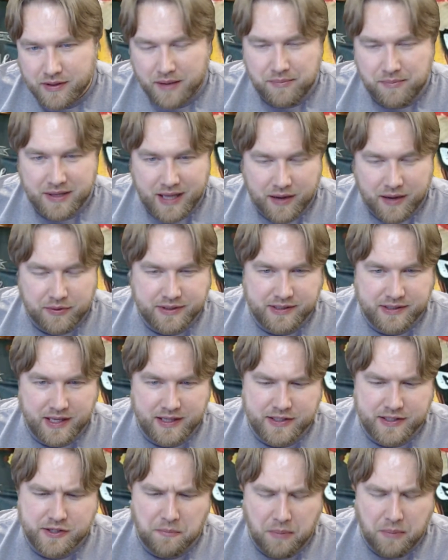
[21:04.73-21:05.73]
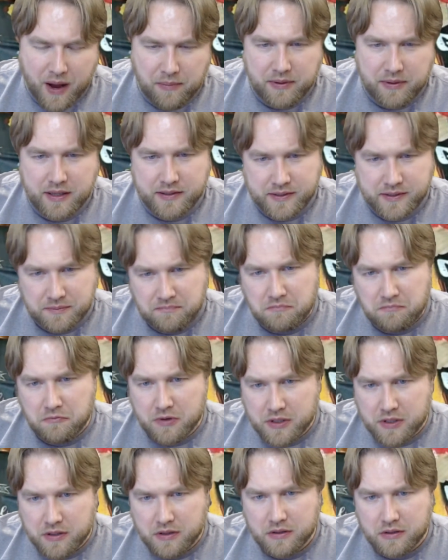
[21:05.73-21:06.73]
I would say these are probably
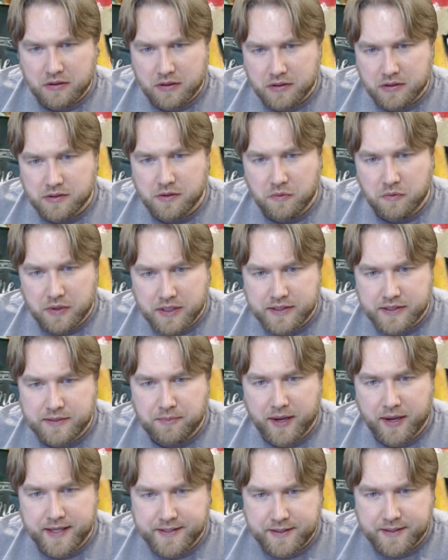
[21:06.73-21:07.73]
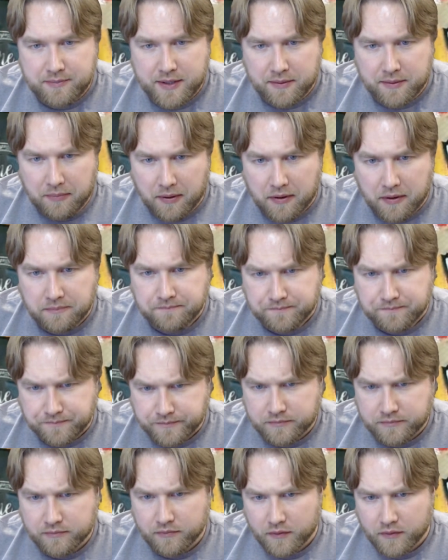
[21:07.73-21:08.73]
that's the one a spicy meatball.
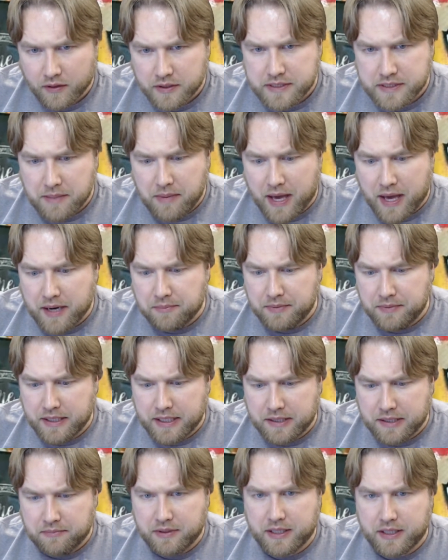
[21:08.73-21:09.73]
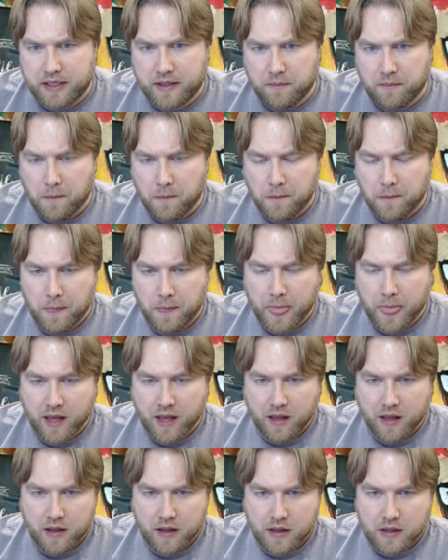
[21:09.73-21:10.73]
It's about a medium heat.
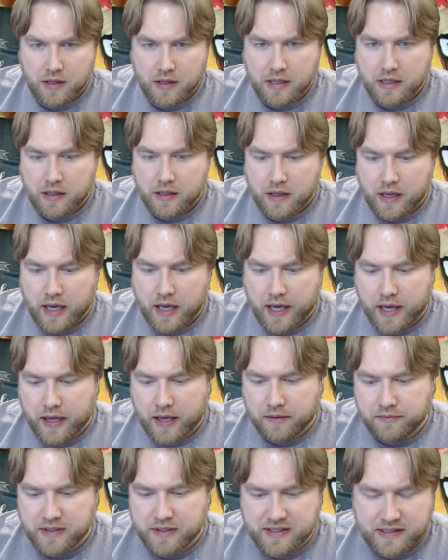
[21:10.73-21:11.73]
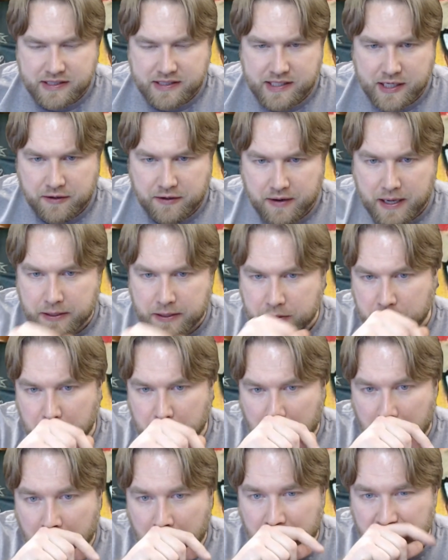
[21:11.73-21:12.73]
Doesn't stick around too
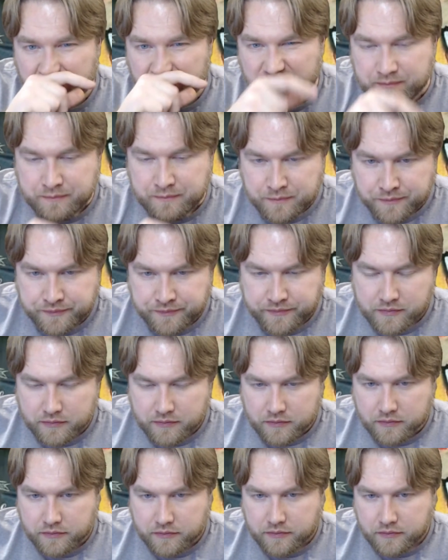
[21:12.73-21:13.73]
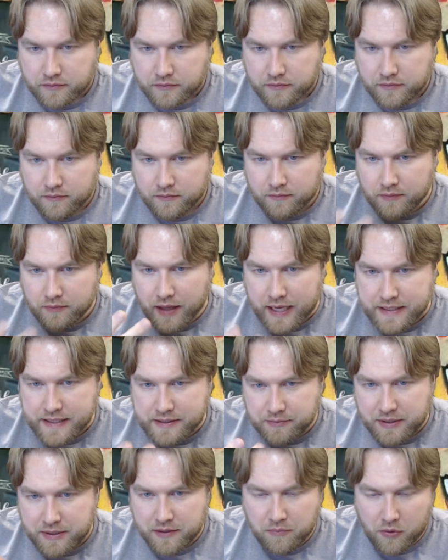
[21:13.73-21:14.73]
long. As
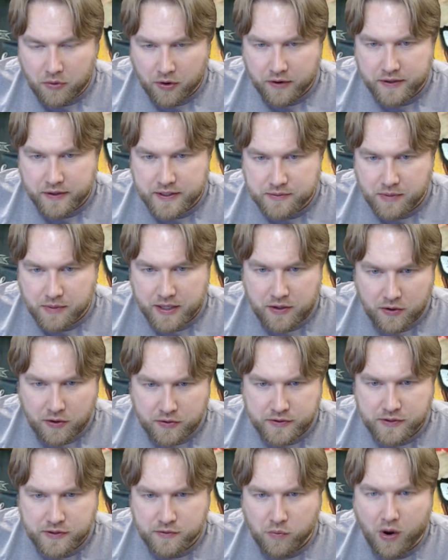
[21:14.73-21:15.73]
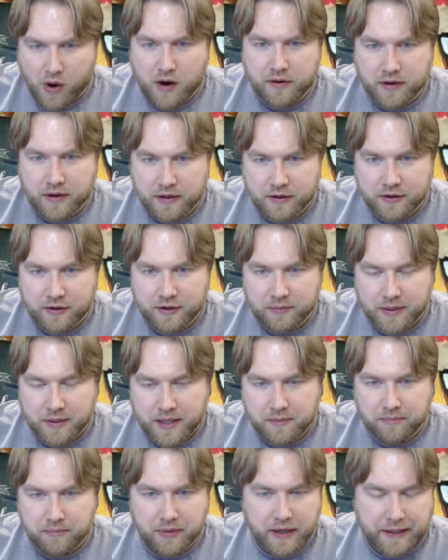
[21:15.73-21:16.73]
I'm eating more of these, my nose is watering a little
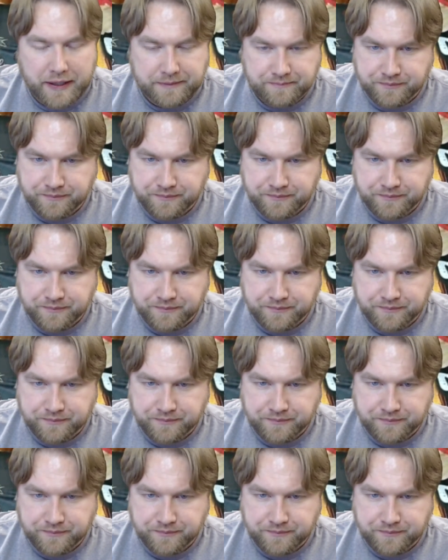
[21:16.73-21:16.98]
bit, but